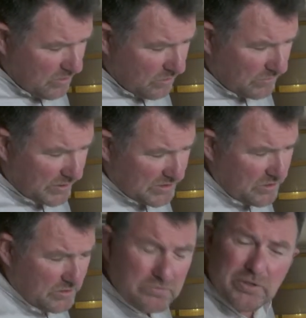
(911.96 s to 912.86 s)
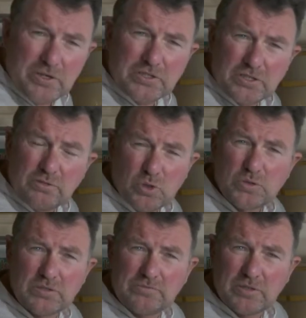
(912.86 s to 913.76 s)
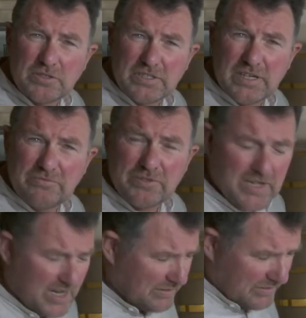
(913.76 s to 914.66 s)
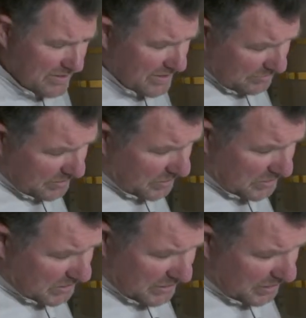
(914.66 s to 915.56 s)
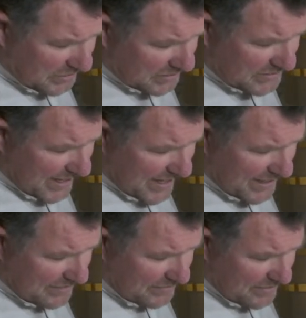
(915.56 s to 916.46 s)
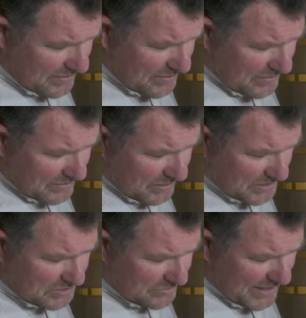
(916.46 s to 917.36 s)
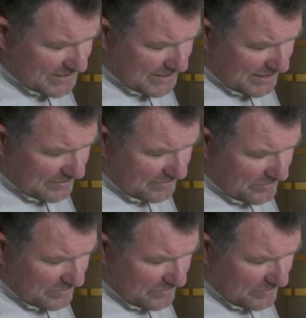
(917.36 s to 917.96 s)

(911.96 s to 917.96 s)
What we do is we use our emotional first aid for that. We use our count to 10, our stretching,